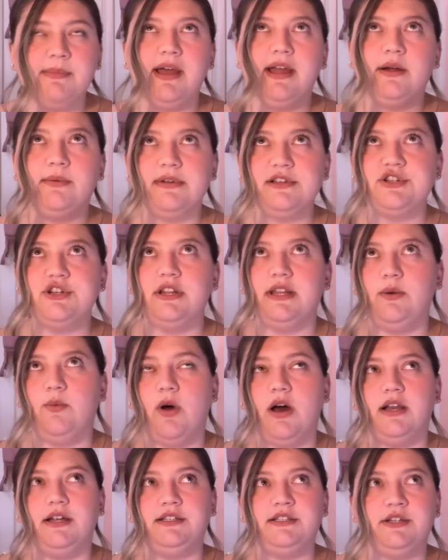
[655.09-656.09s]
I originally
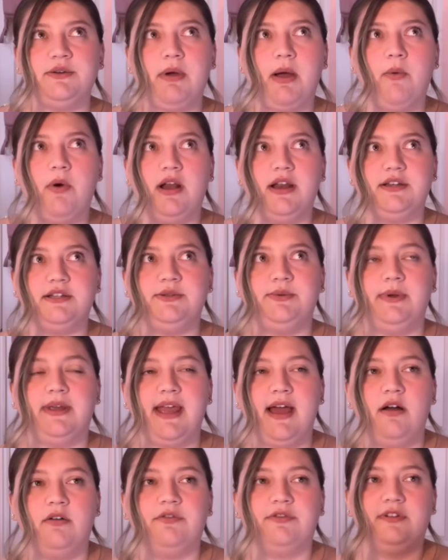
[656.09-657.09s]
wanted to. I wanted to
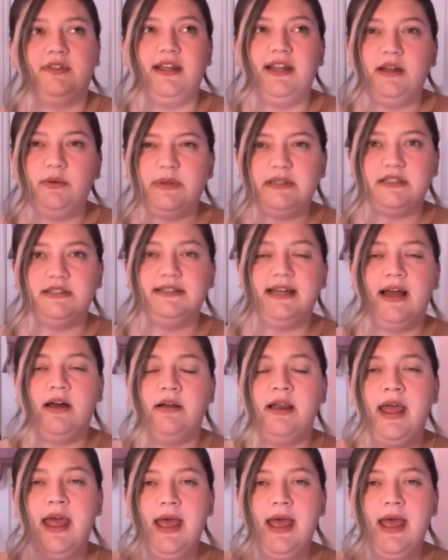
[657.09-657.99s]
account for Lady Whistledown